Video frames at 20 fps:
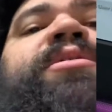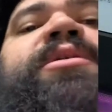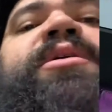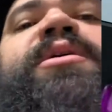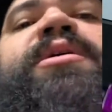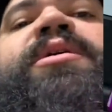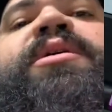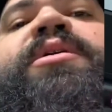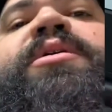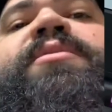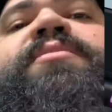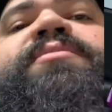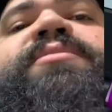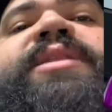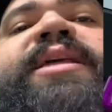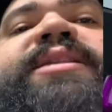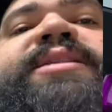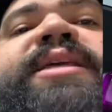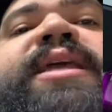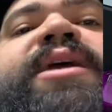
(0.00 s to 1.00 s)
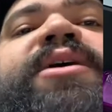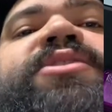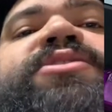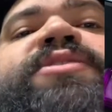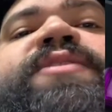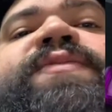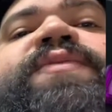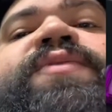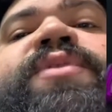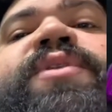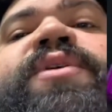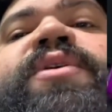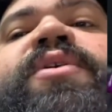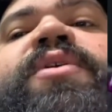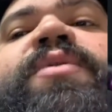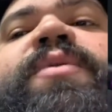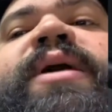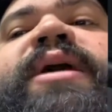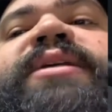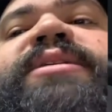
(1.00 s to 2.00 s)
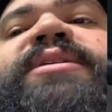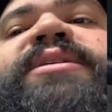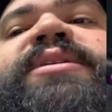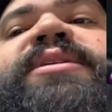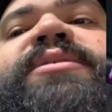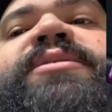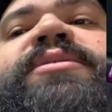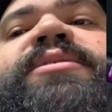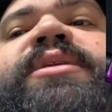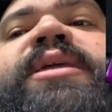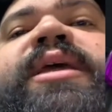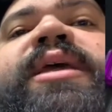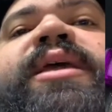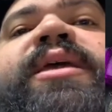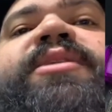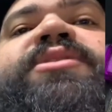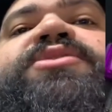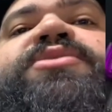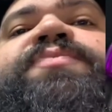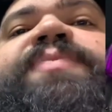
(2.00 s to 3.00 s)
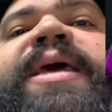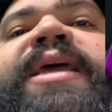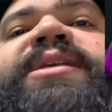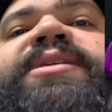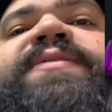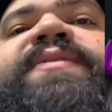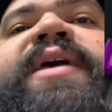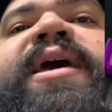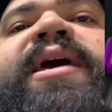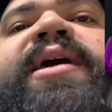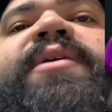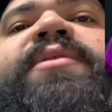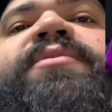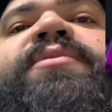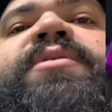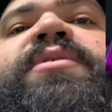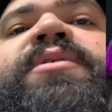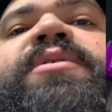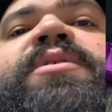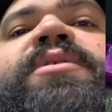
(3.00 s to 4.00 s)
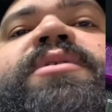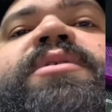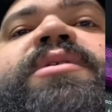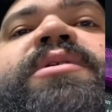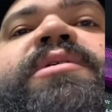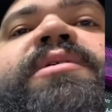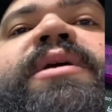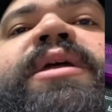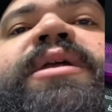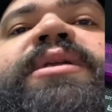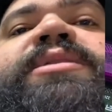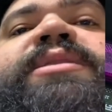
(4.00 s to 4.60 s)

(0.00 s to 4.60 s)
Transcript: Um, that's 800 for the OS and two packs of cow, right?